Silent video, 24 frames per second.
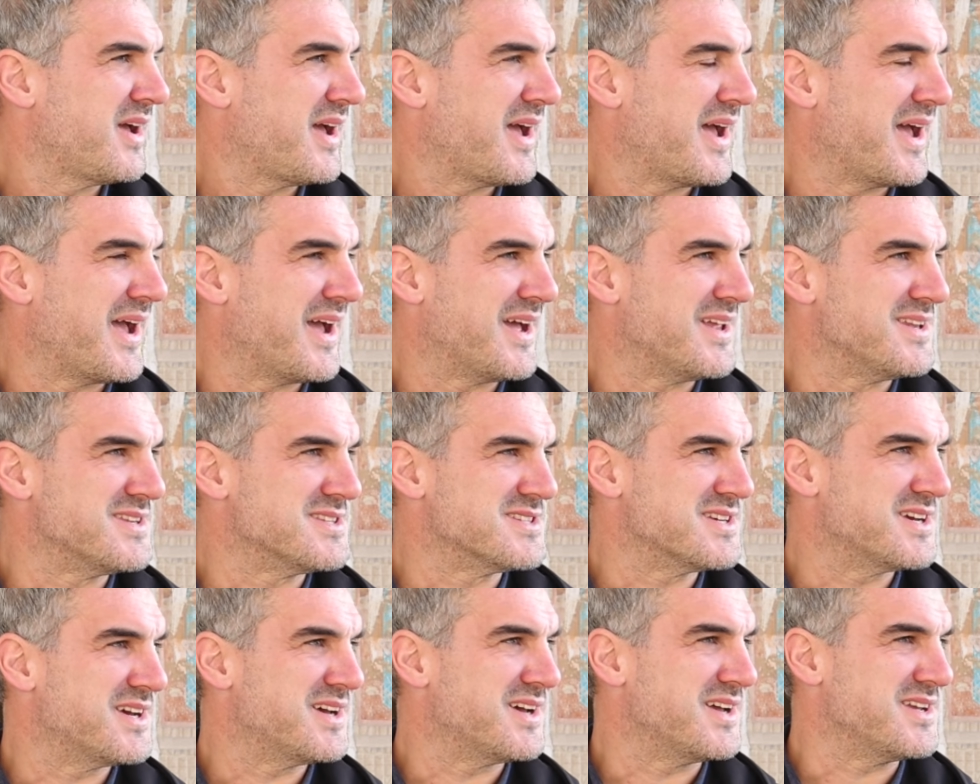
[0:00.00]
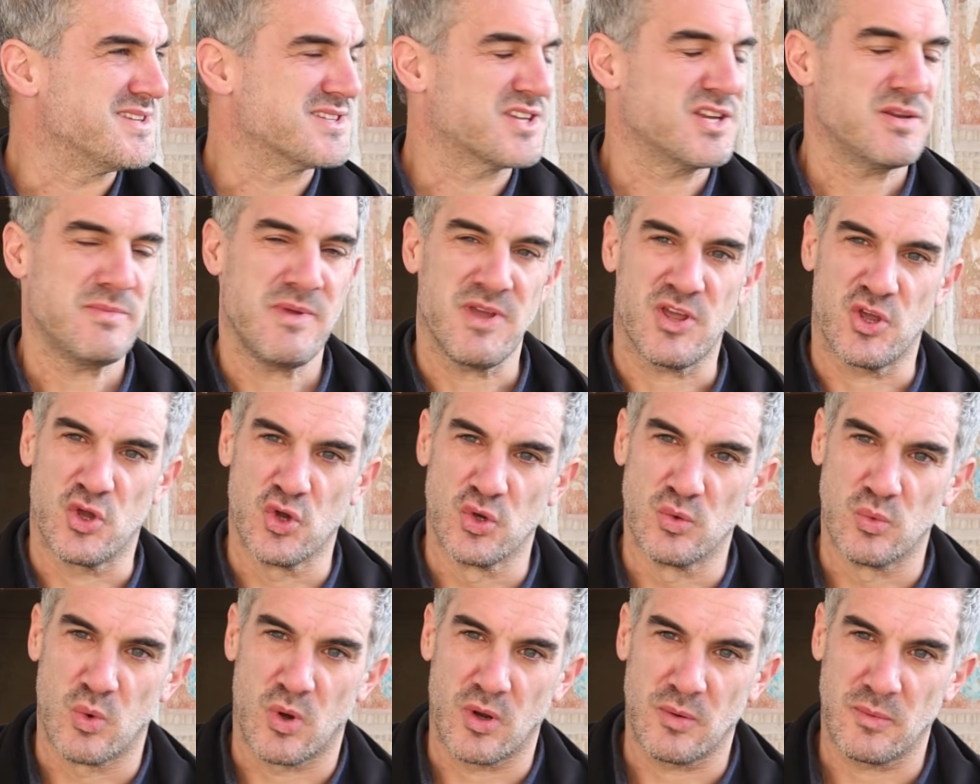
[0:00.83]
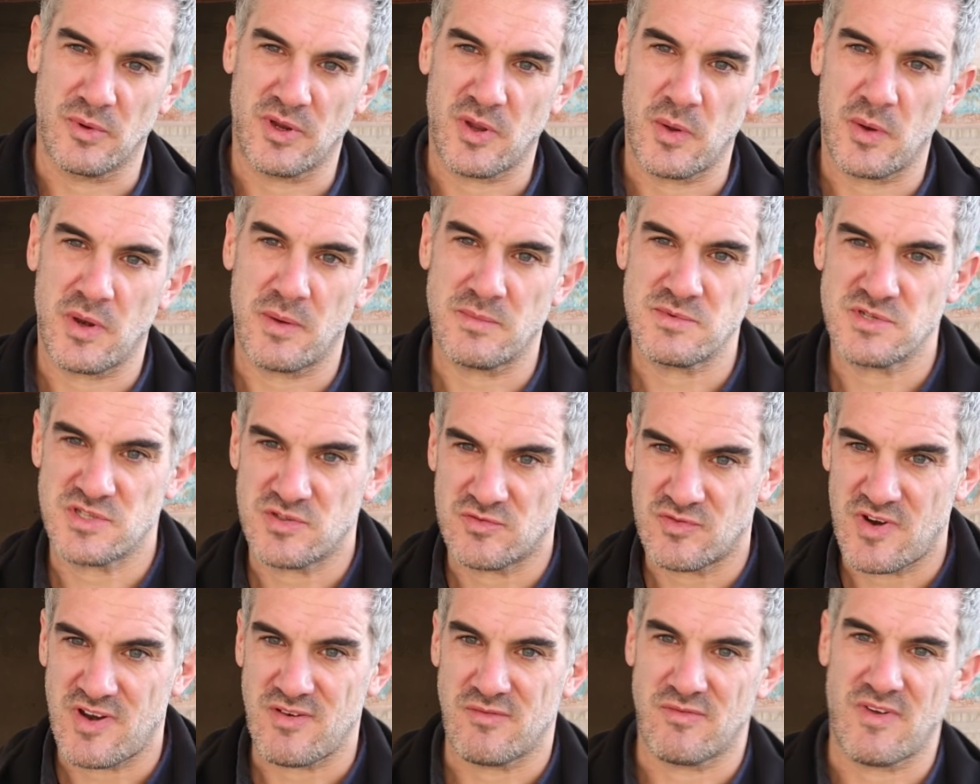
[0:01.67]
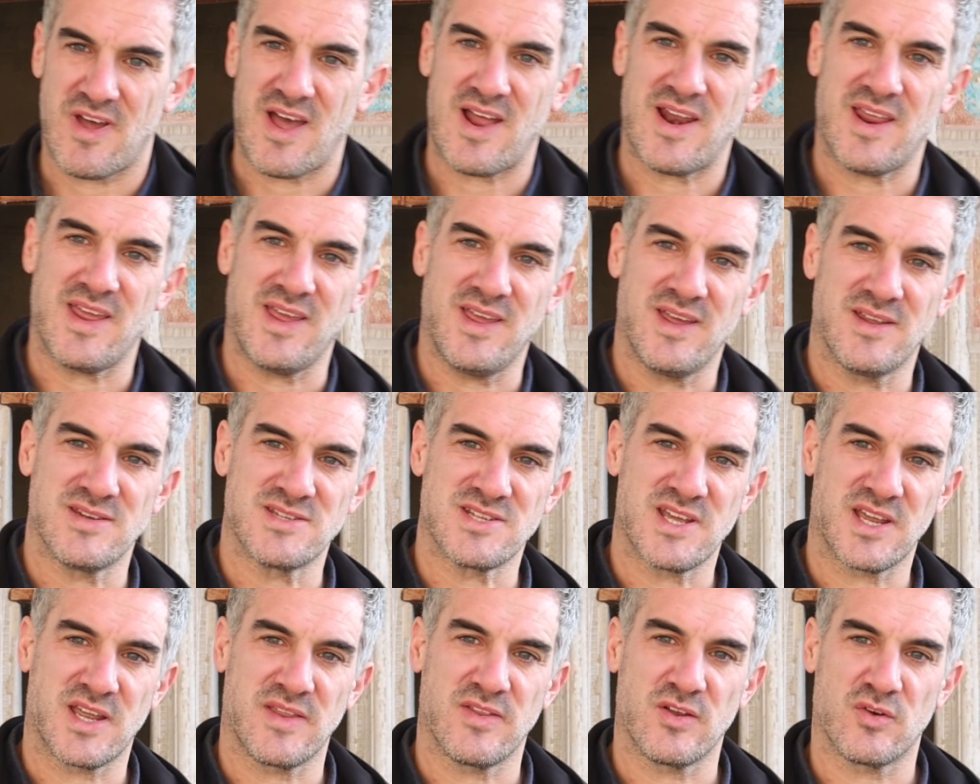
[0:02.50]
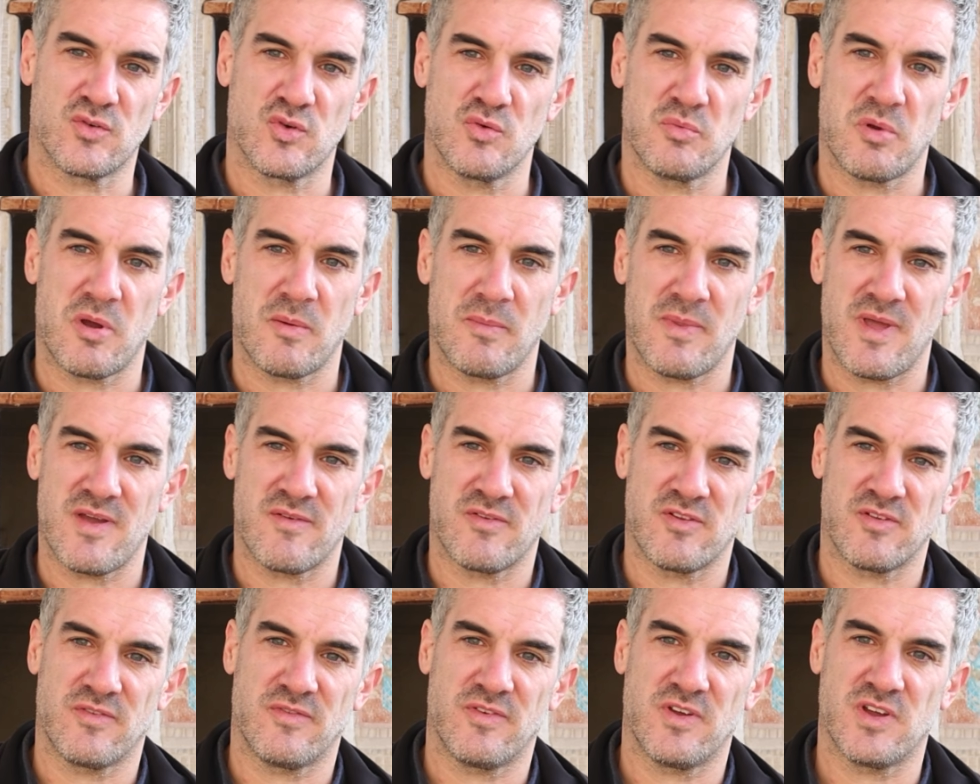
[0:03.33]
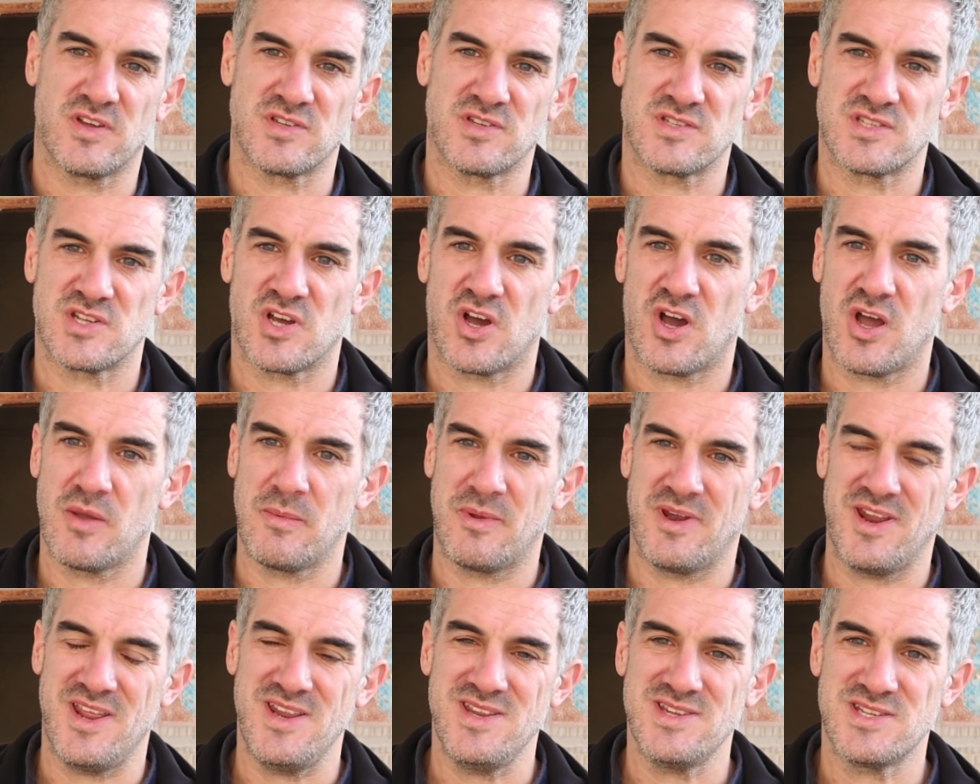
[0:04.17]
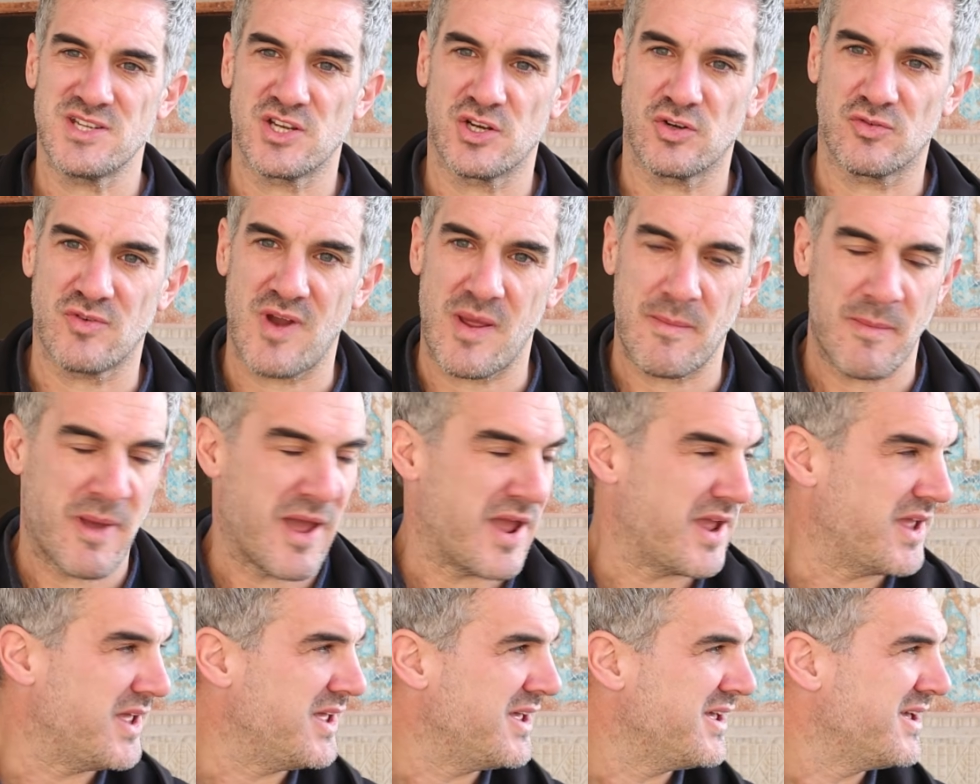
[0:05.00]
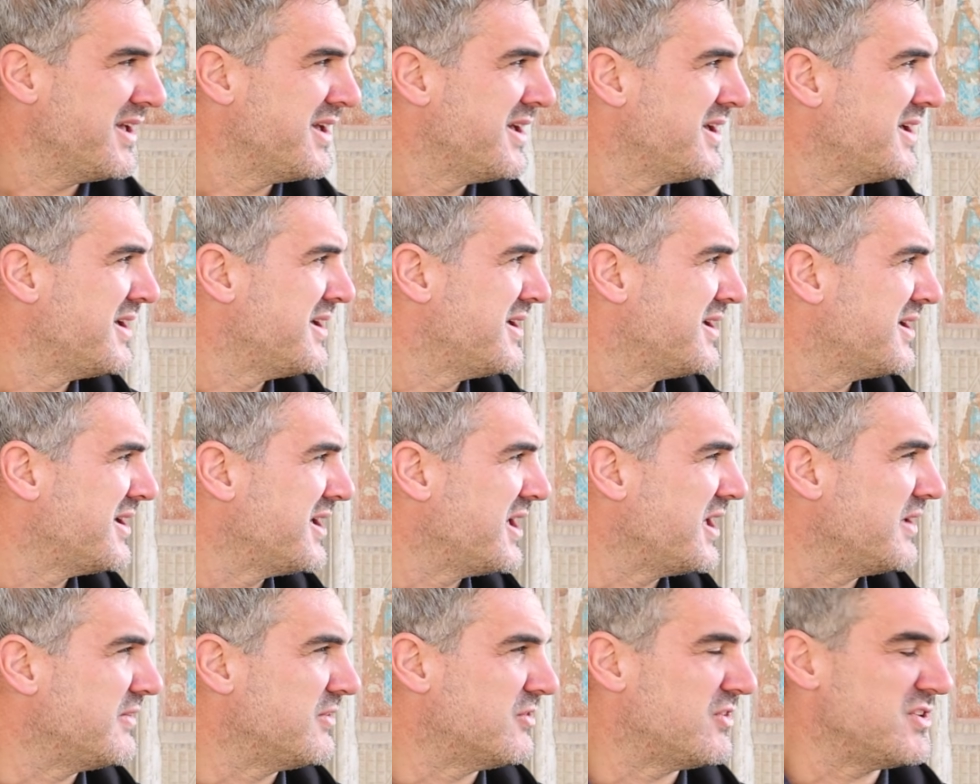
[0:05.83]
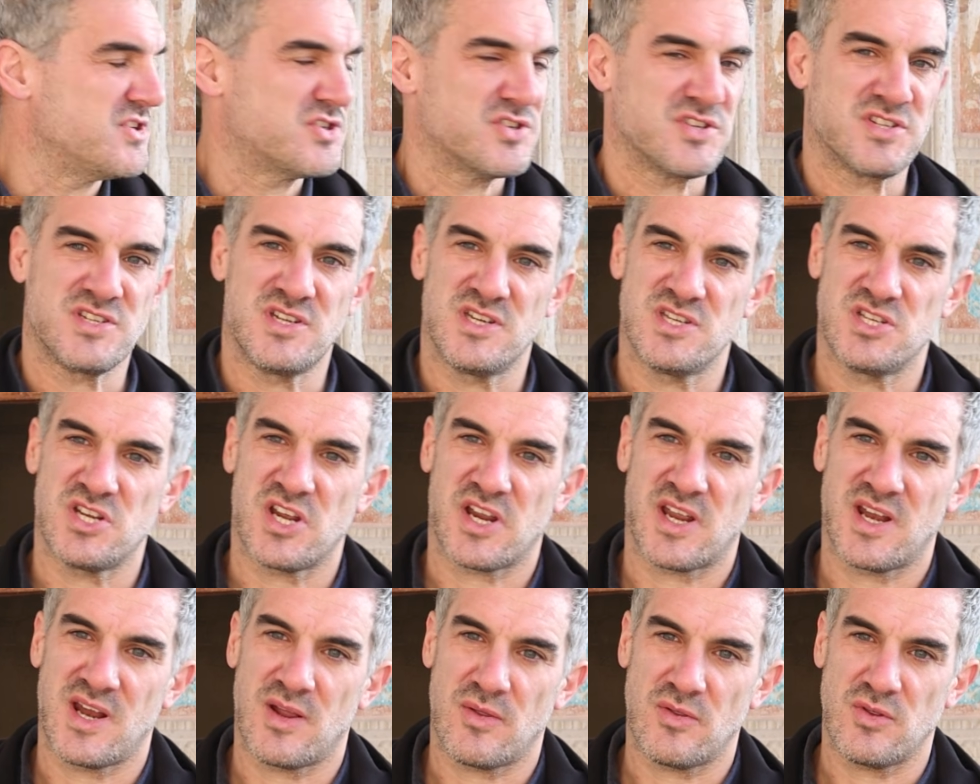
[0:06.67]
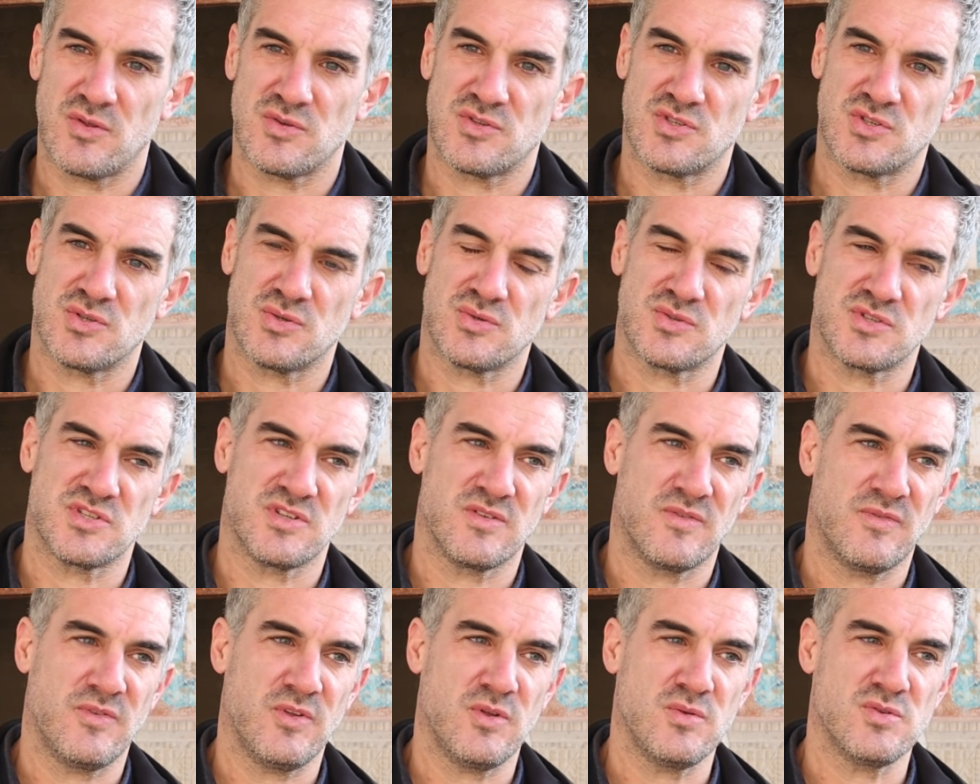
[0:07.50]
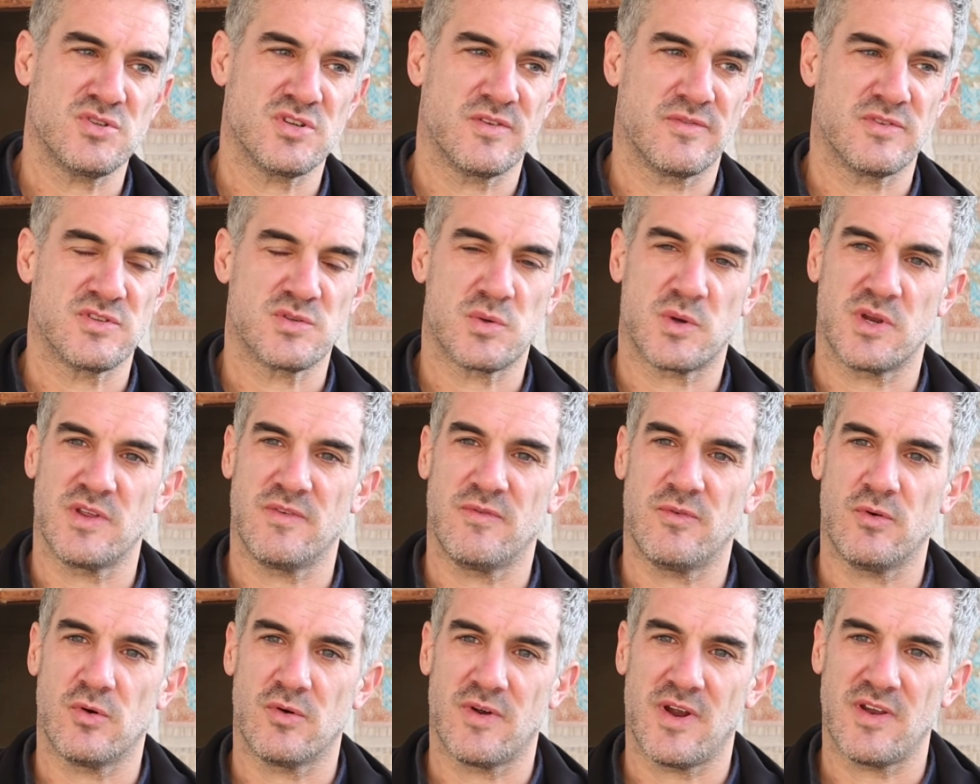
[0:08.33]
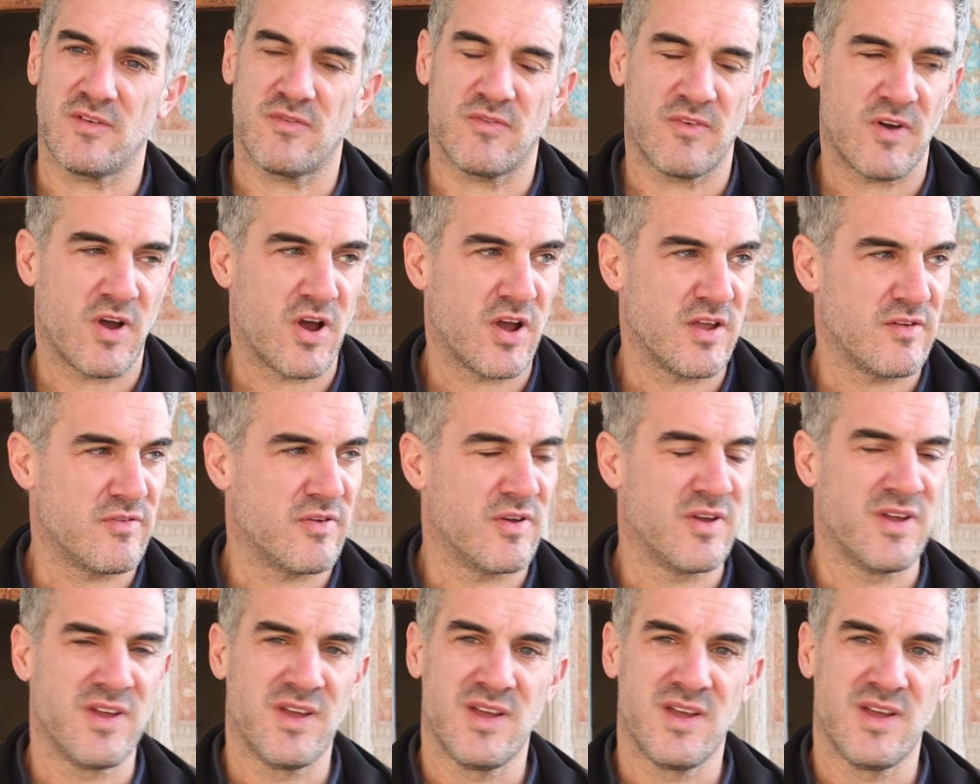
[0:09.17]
and it's going to be a good one. We're going up to the Red Valley and taking the group up there for the first time, and into Kerwin. If you're interested in checking out those tours in the future for 24 and 5,